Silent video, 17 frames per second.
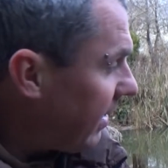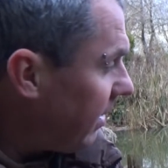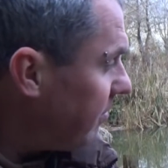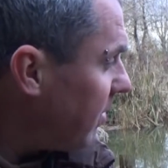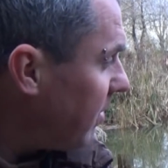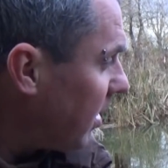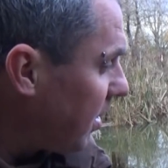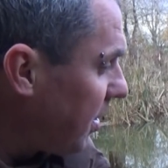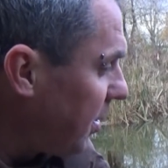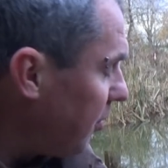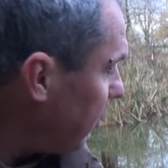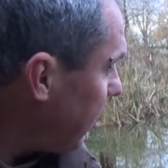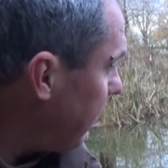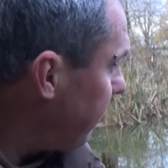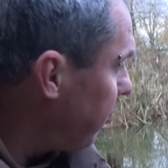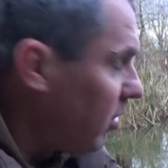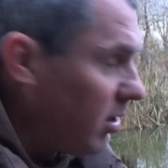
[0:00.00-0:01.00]
and amongst
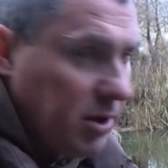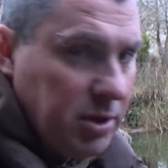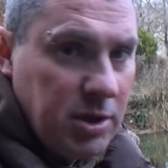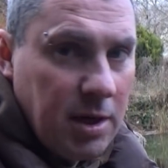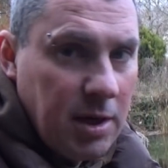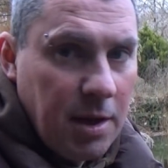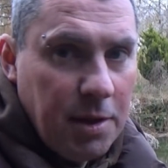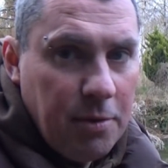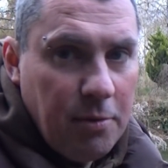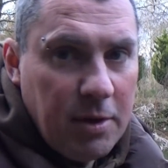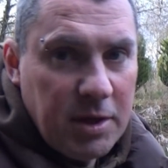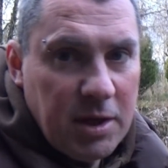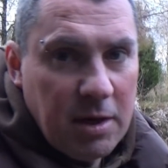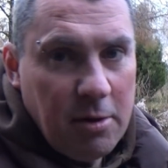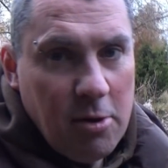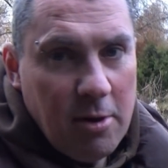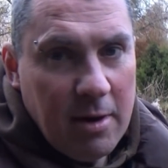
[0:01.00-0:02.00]
all them branches, so I
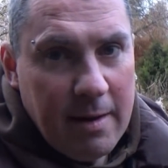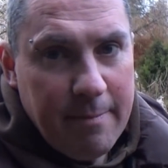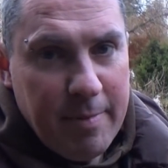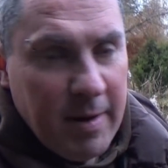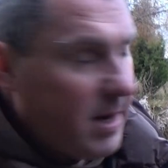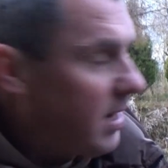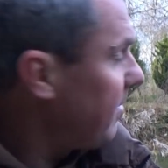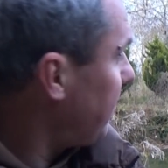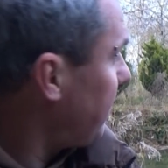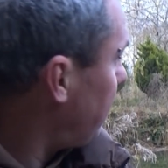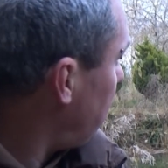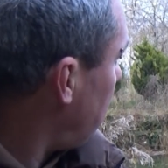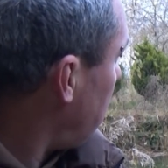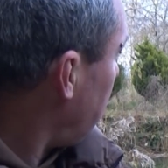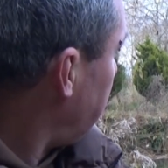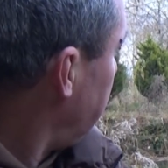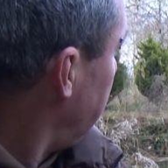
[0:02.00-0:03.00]
had to quickly pick up the
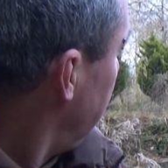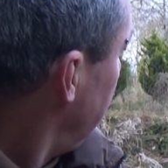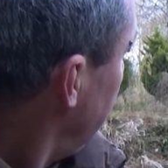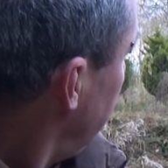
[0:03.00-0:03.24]
rod,